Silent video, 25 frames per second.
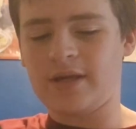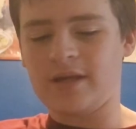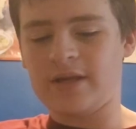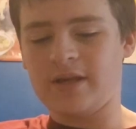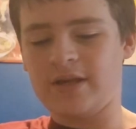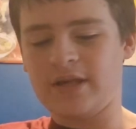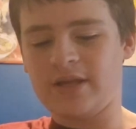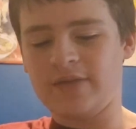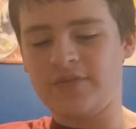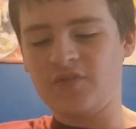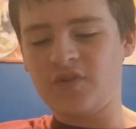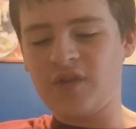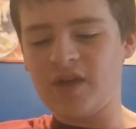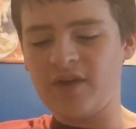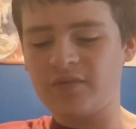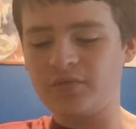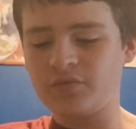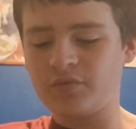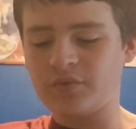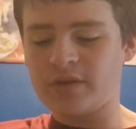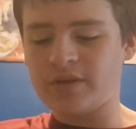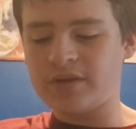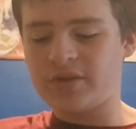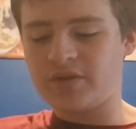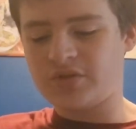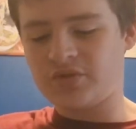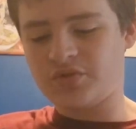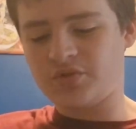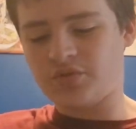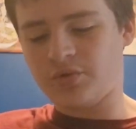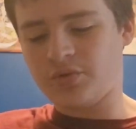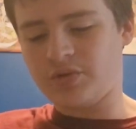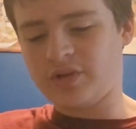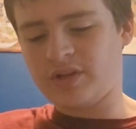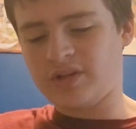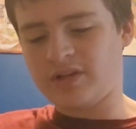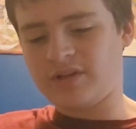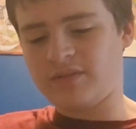If you haven't read the
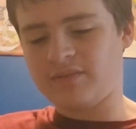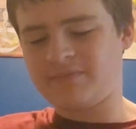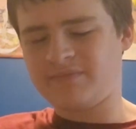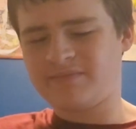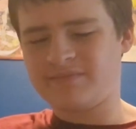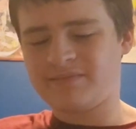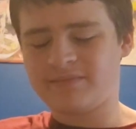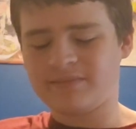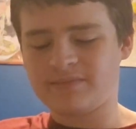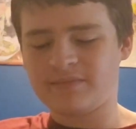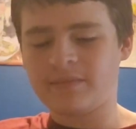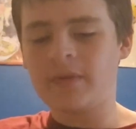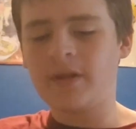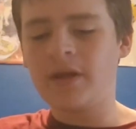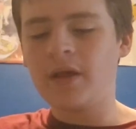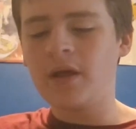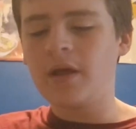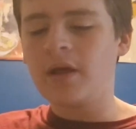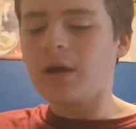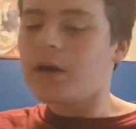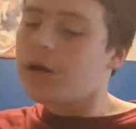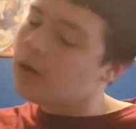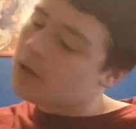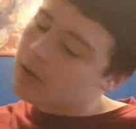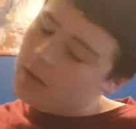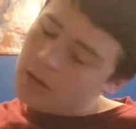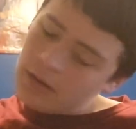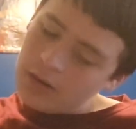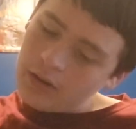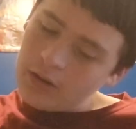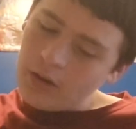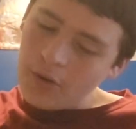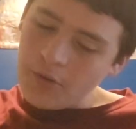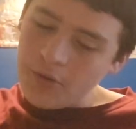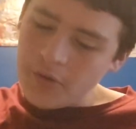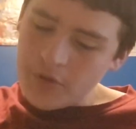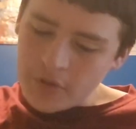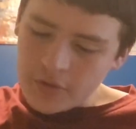story,
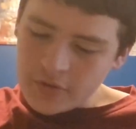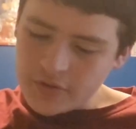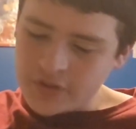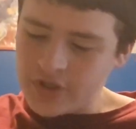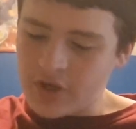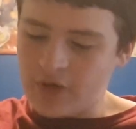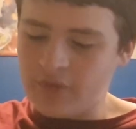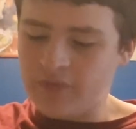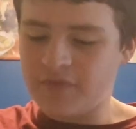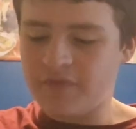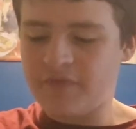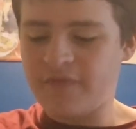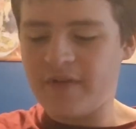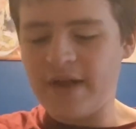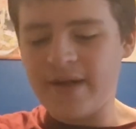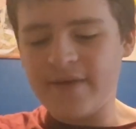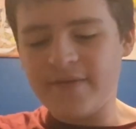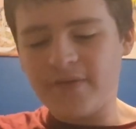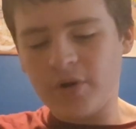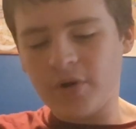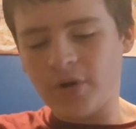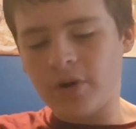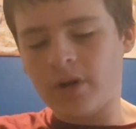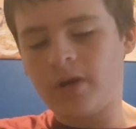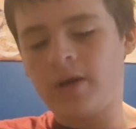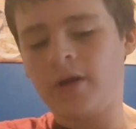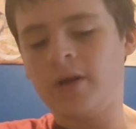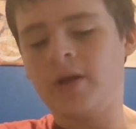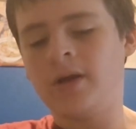go do yourself a favor